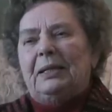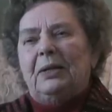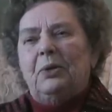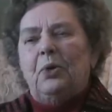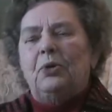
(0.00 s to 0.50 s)

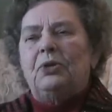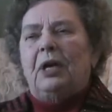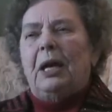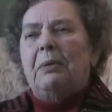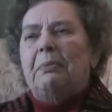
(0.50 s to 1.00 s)
the nurse
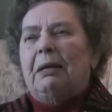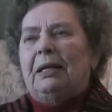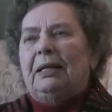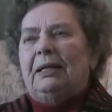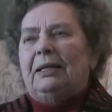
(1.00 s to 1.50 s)
came
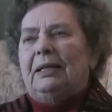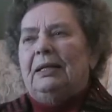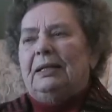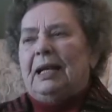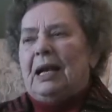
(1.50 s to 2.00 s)
and
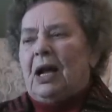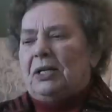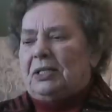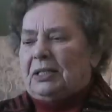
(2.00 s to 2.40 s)
tell us